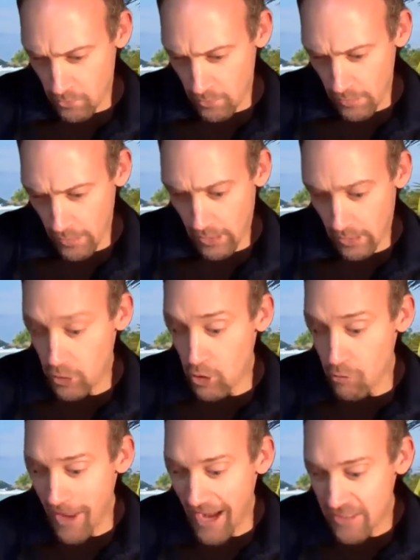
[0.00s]
a new
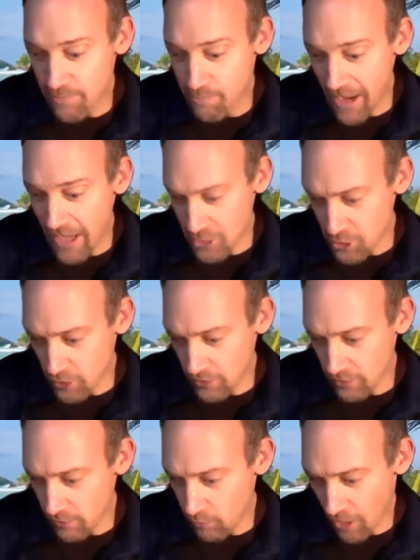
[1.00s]
Max bench,
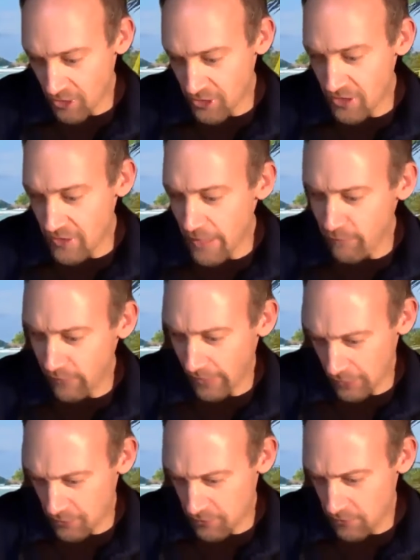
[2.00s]
watching
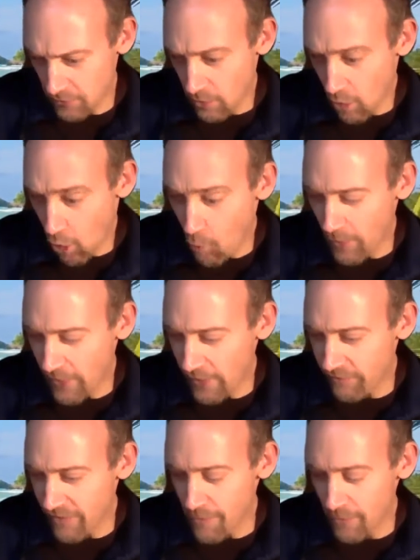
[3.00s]
Netflix, opening the
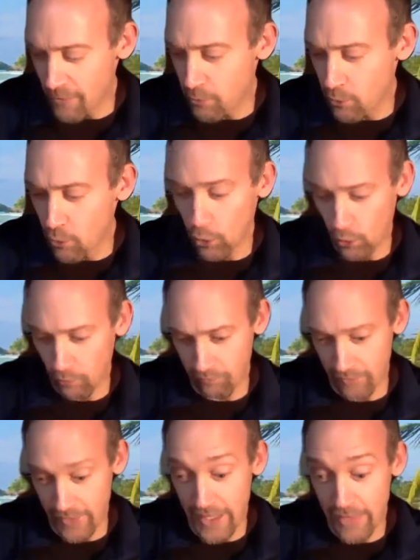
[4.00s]
family pool,
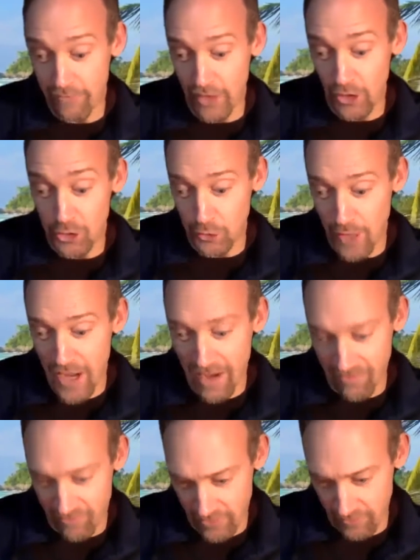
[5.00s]
the NFL
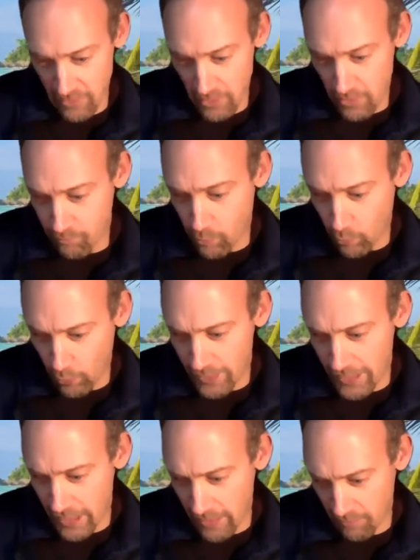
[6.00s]
draft, board
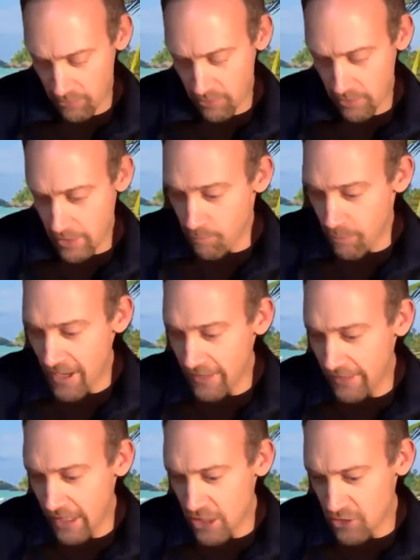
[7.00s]
games,
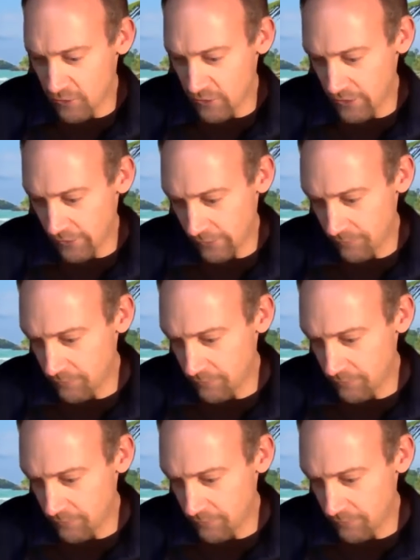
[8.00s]
pancakes for dinner.